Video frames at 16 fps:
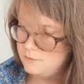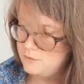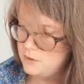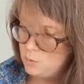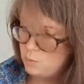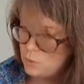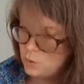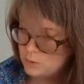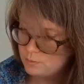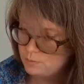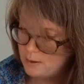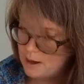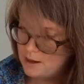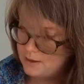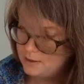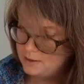you walked
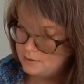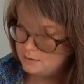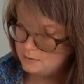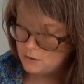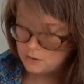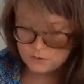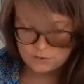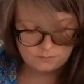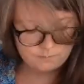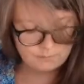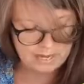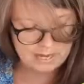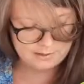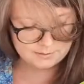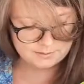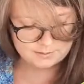by those
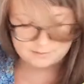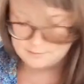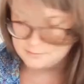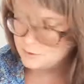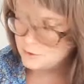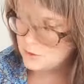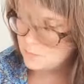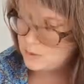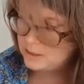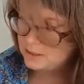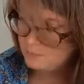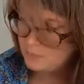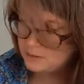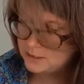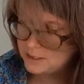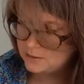pals jumping up
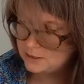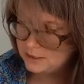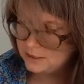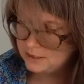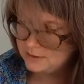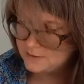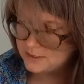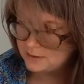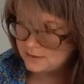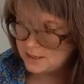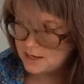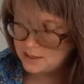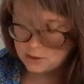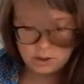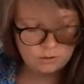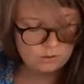and down in the leaves like that
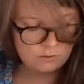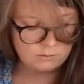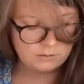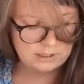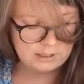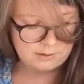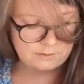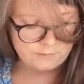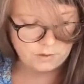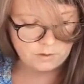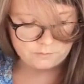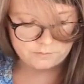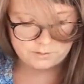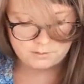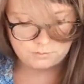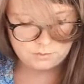and you couldn't get
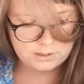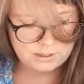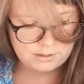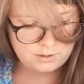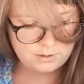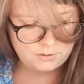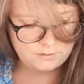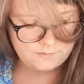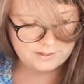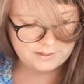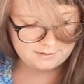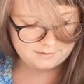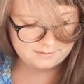involved? I wonder how you'd feel.